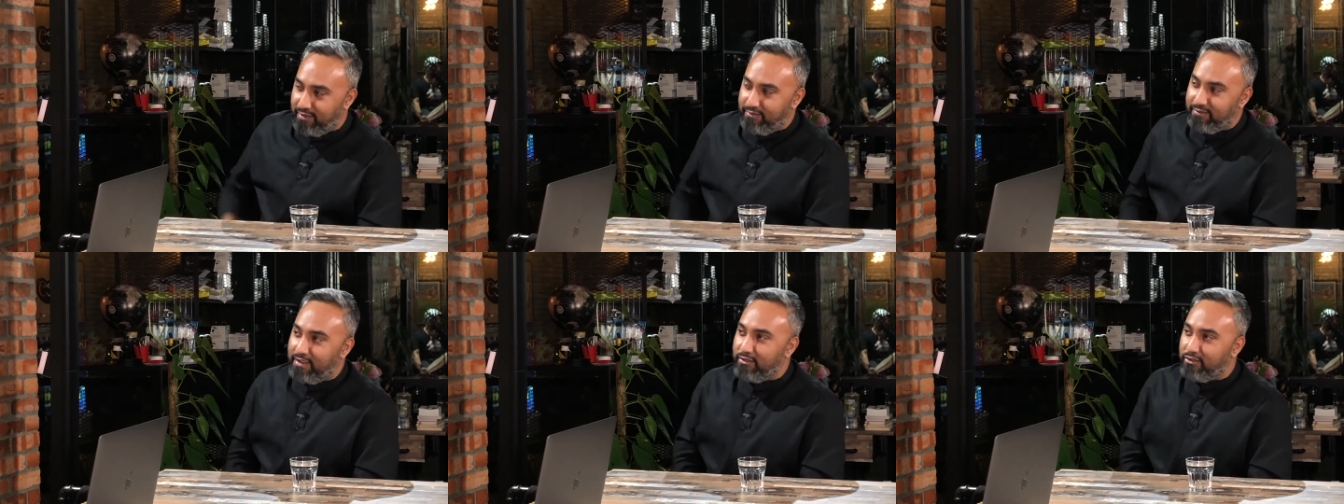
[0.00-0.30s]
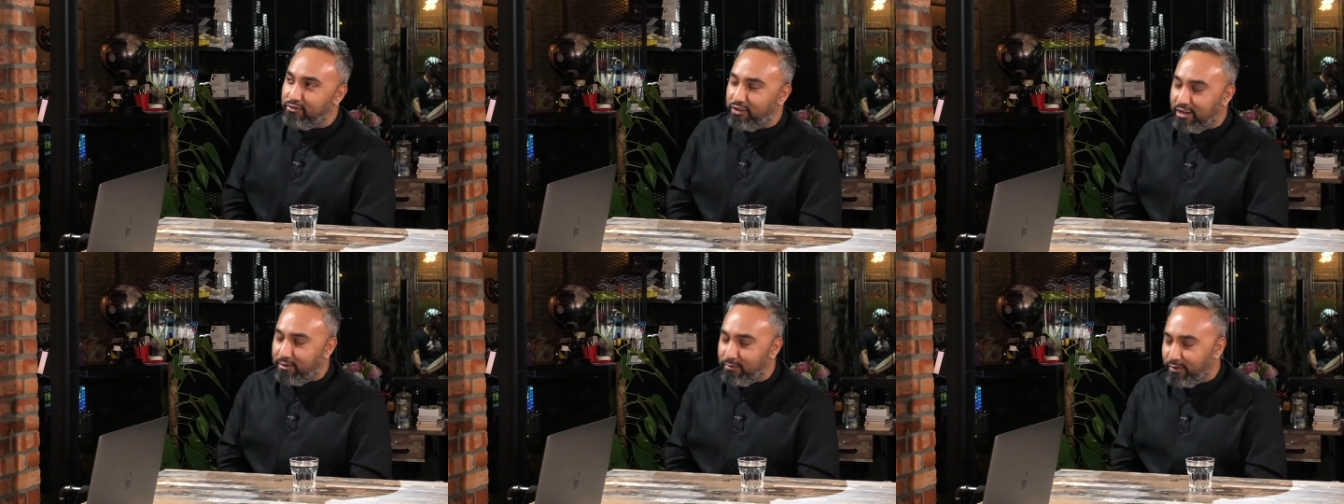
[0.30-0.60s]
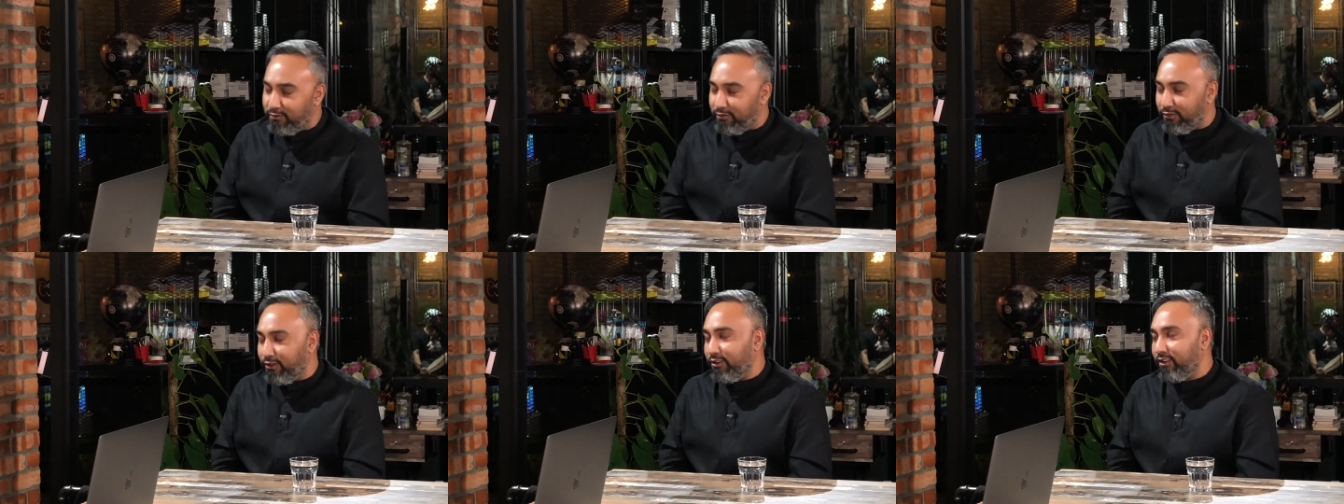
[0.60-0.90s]
Yes, I've never tried
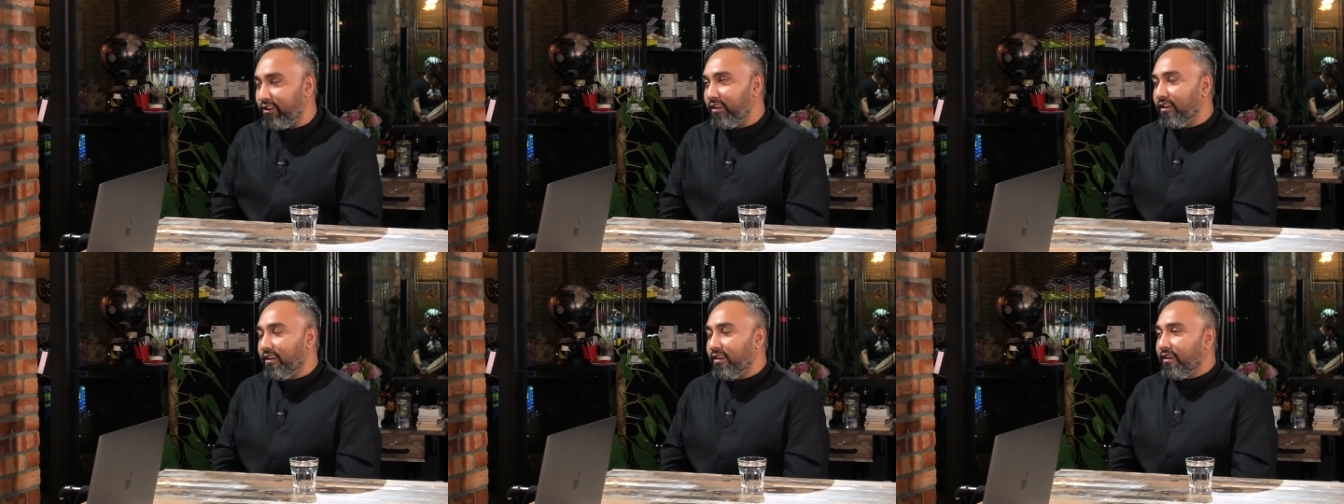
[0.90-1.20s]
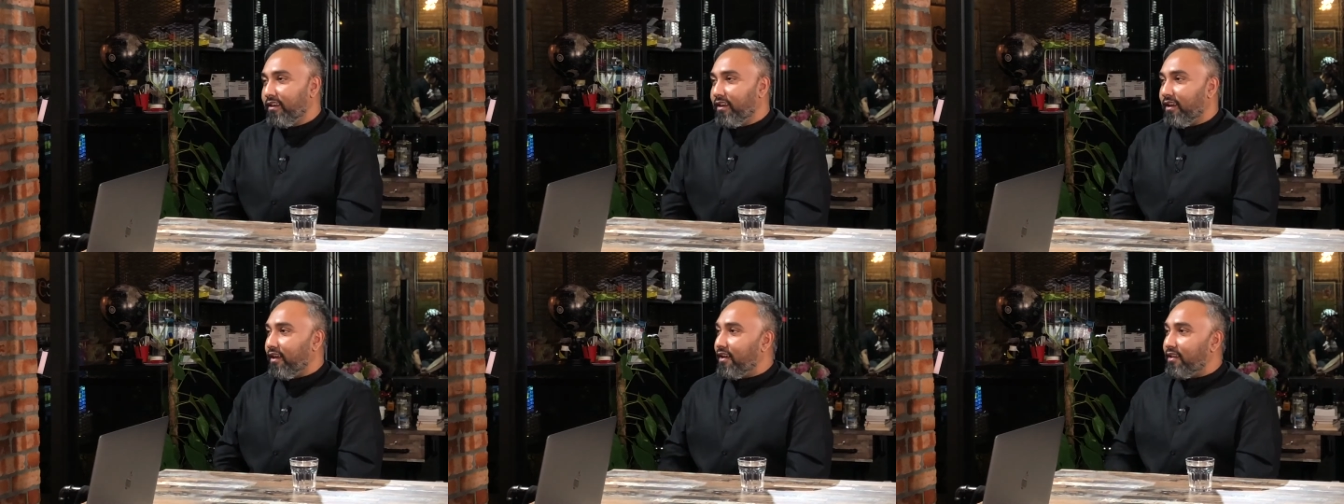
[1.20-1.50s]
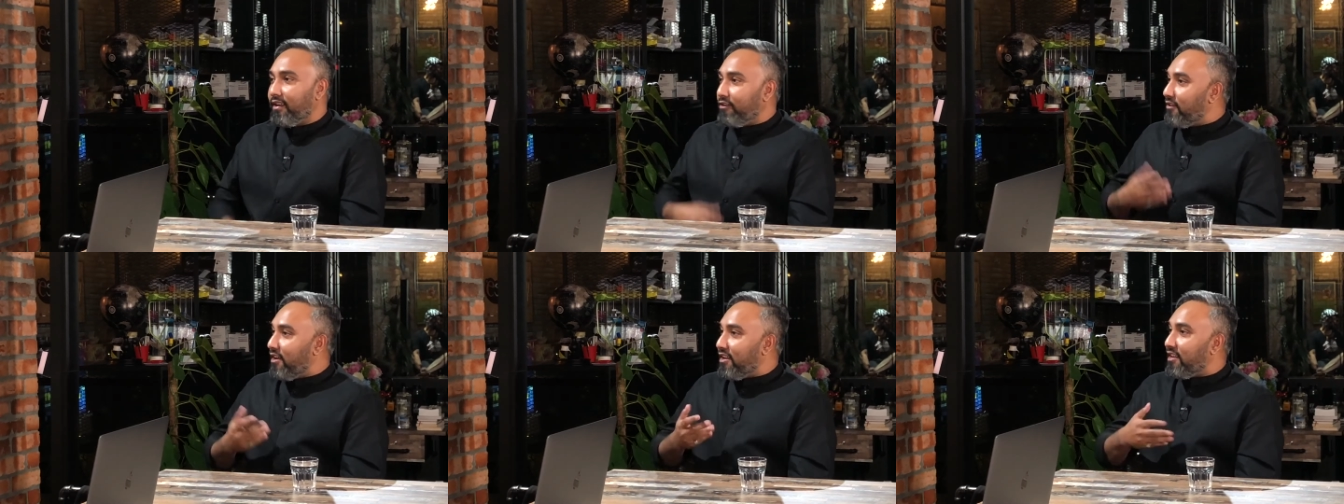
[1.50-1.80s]
course, it before. Of course.
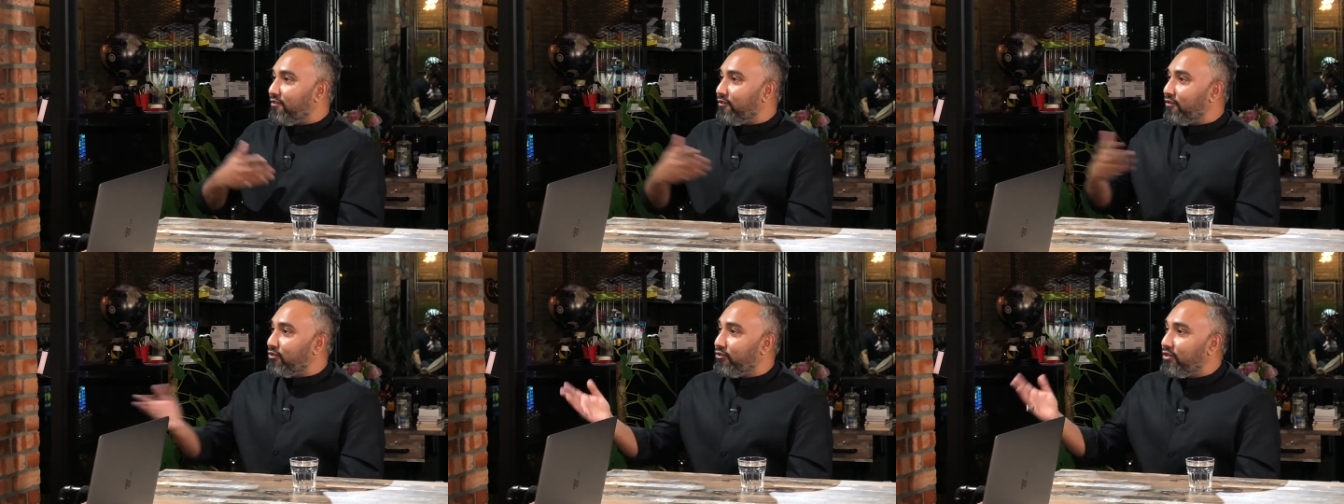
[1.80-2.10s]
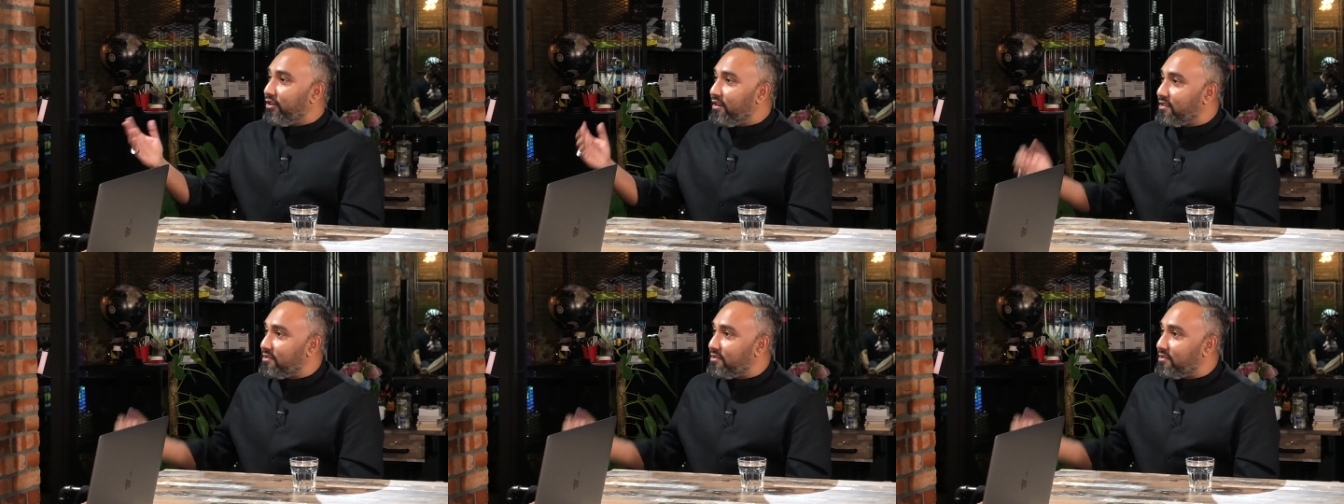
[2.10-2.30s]
And I ran that for three